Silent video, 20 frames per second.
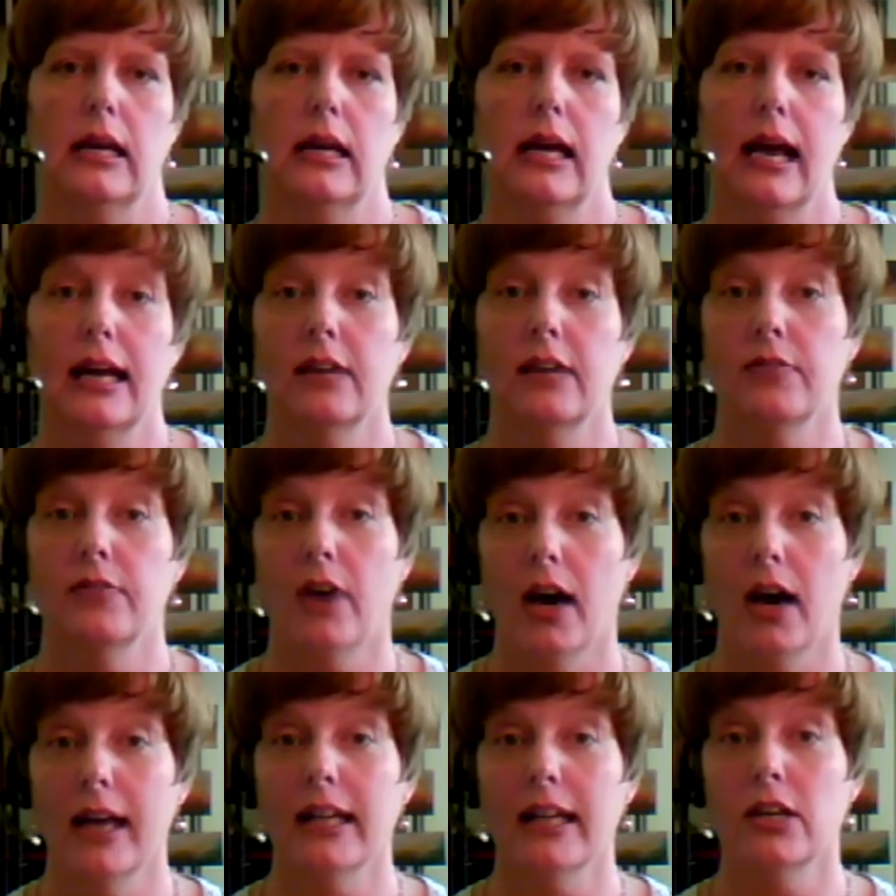And if
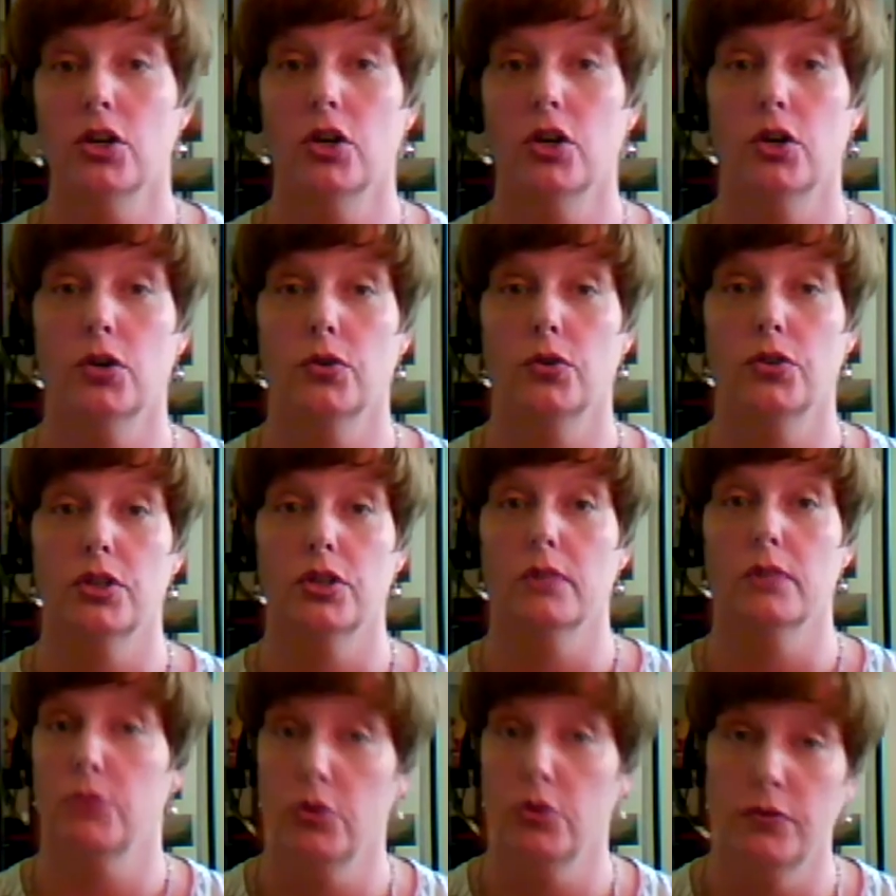I can go to the
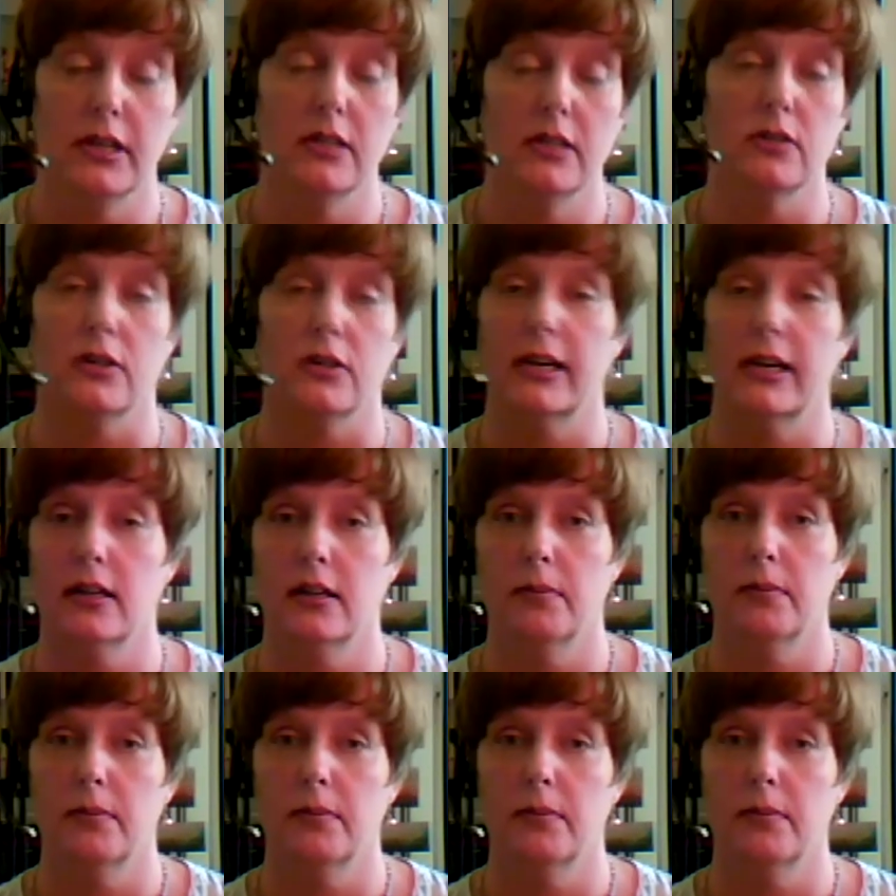movies or get on a